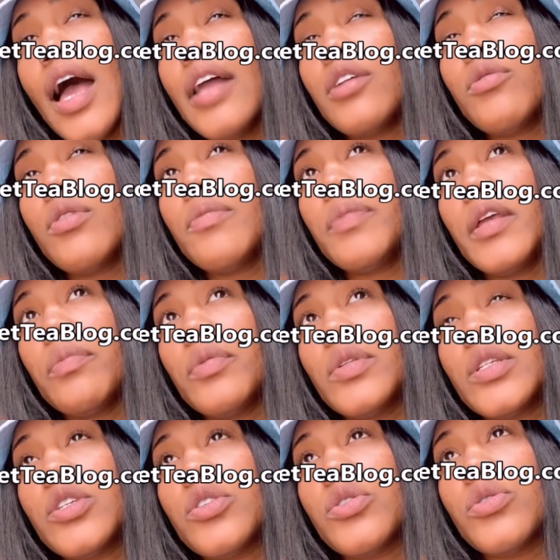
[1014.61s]
I don't want people
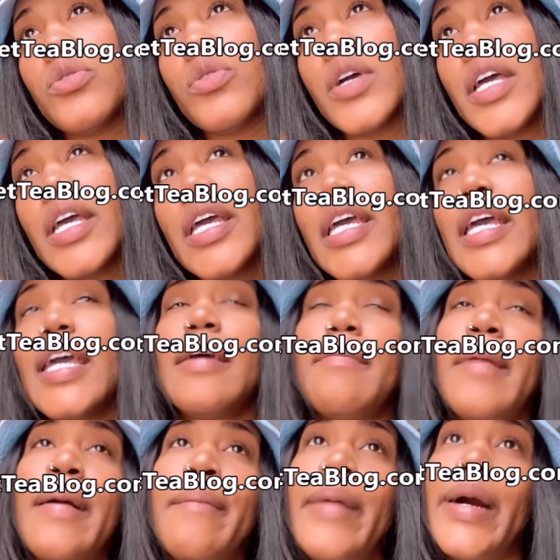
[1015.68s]
to
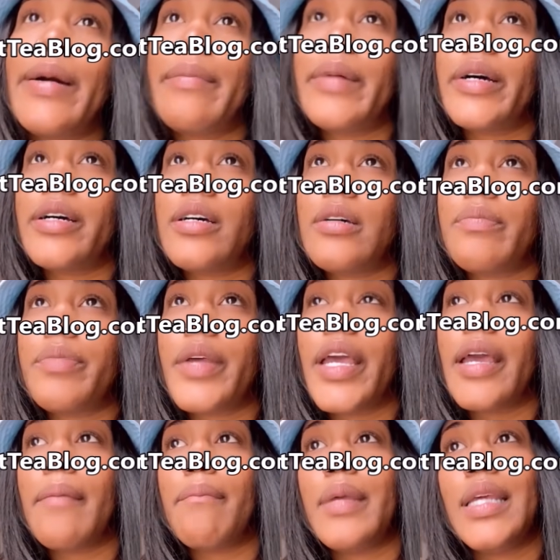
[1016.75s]
hit my mom up
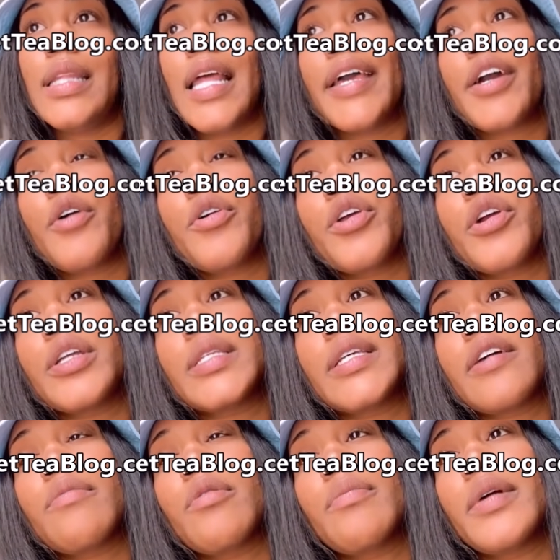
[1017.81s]
and be like, oh, you're a
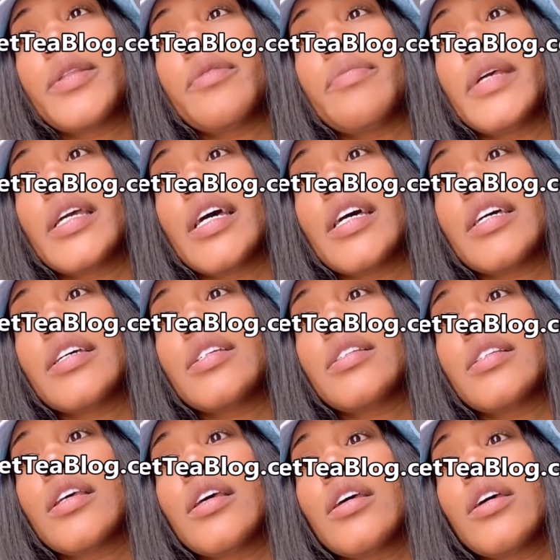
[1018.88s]
terrible mother
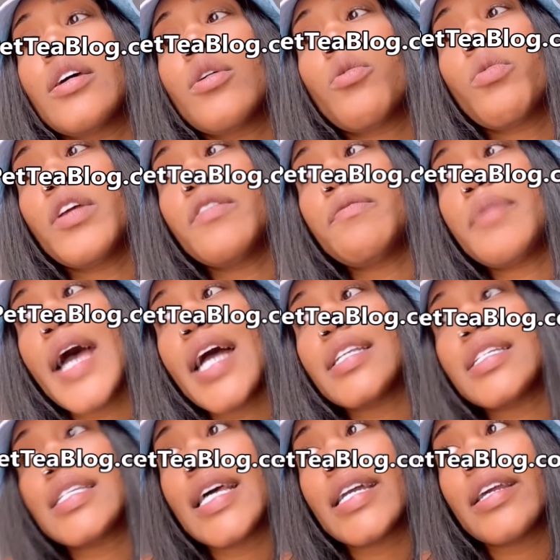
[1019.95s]
because we've
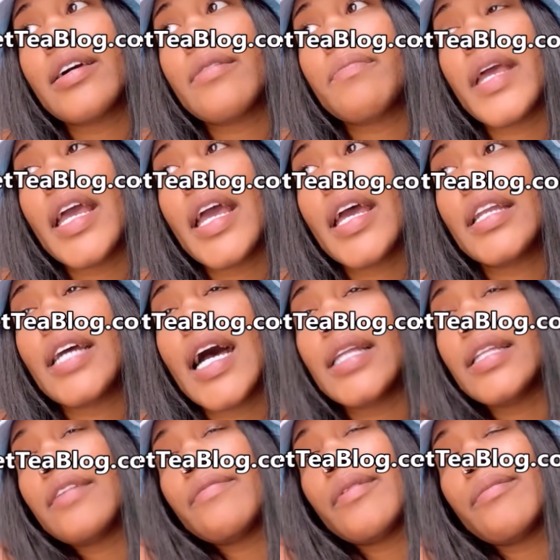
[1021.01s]
patched that up. And I
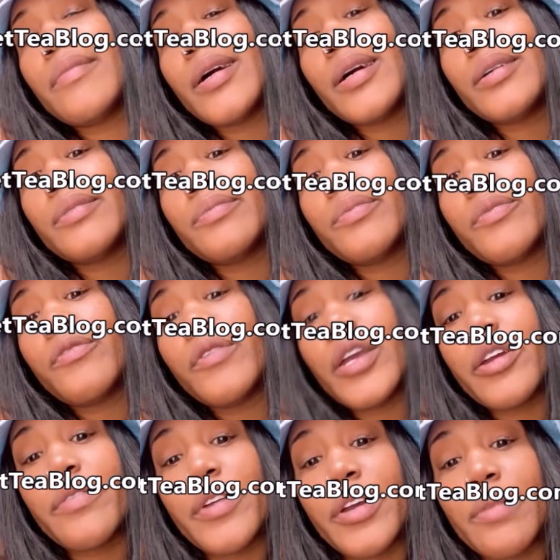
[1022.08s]
love my mom
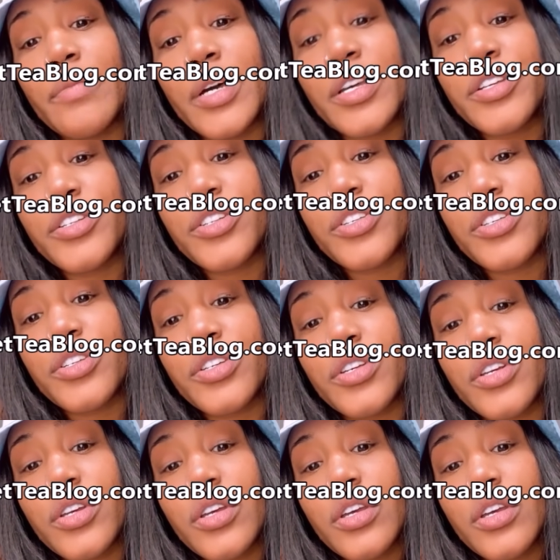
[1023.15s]
very, very much.